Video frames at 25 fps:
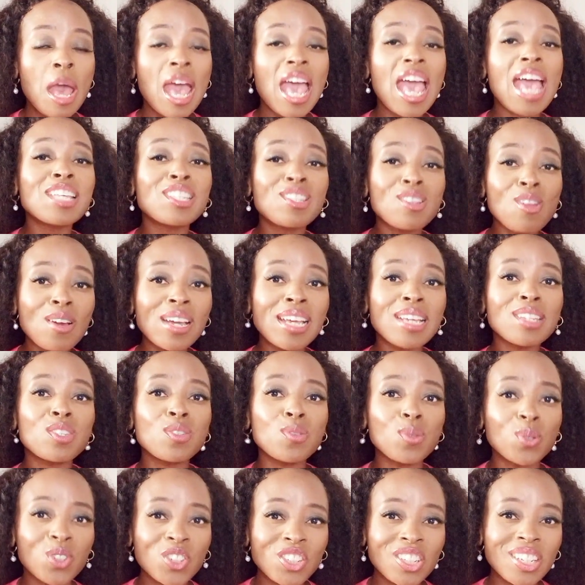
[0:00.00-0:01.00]
As long as
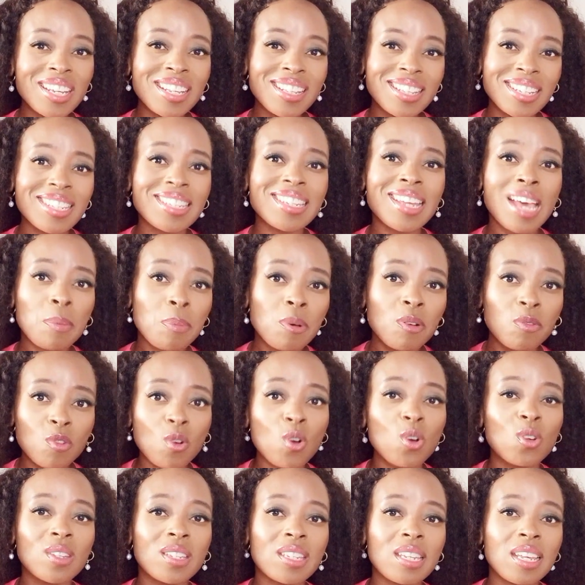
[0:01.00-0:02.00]
you share this type of
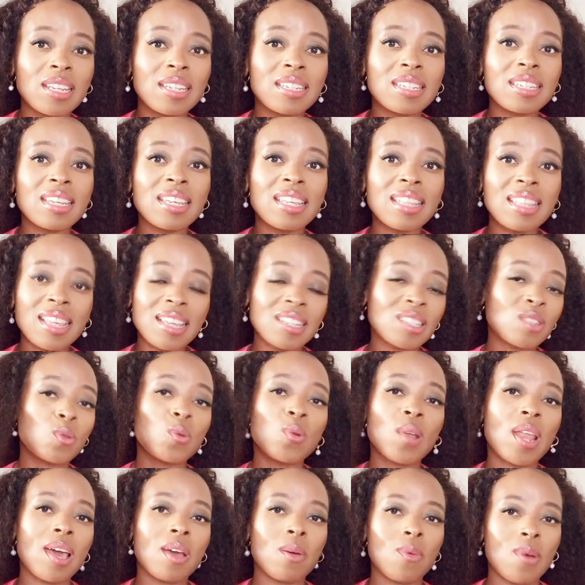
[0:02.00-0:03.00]
content, that's
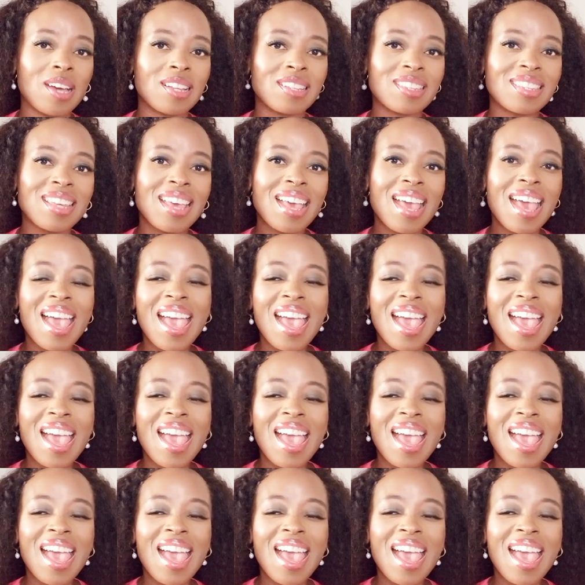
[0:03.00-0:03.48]
all I want.